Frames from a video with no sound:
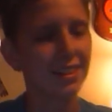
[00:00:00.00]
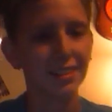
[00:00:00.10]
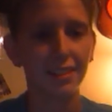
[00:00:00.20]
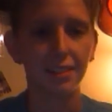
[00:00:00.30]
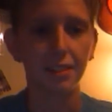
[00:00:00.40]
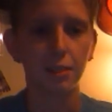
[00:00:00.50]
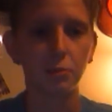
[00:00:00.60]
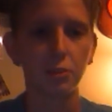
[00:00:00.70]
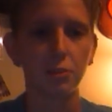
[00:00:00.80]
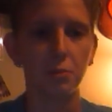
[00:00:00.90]
ended up
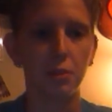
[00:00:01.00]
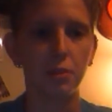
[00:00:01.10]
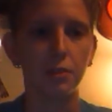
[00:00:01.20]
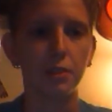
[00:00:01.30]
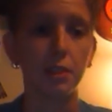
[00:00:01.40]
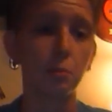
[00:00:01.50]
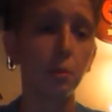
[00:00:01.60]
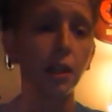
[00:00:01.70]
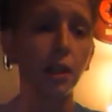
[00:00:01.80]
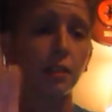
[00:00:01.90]
screwing me over in the end.
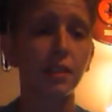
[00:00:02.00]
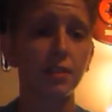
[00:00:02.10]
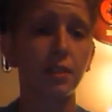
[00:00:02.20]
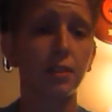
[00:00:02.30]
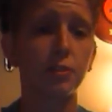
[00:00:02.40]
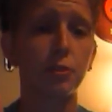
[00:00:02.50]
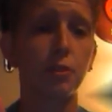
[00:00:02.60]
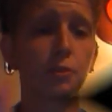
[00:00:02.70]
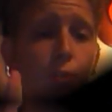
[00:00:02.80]
But that's another story for